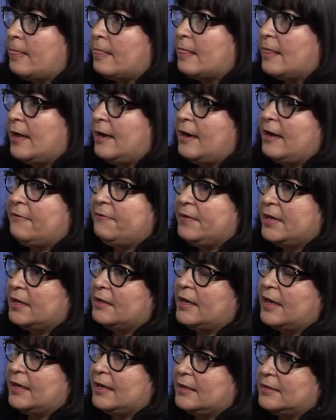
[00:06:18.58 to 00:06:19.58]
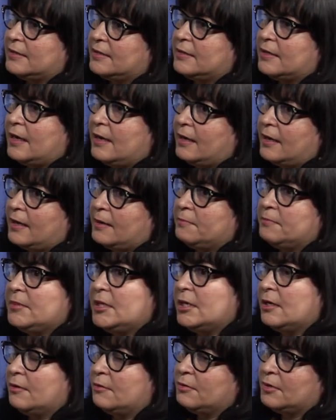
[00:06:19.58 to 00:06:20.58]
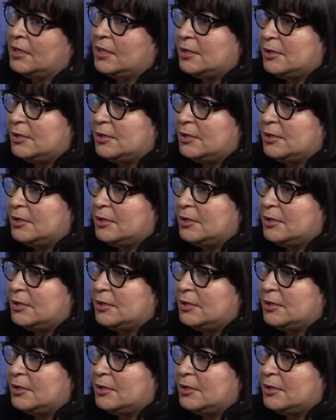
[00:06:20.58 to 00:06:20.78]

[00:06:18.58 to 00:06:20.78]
And I feel like it's time, you know,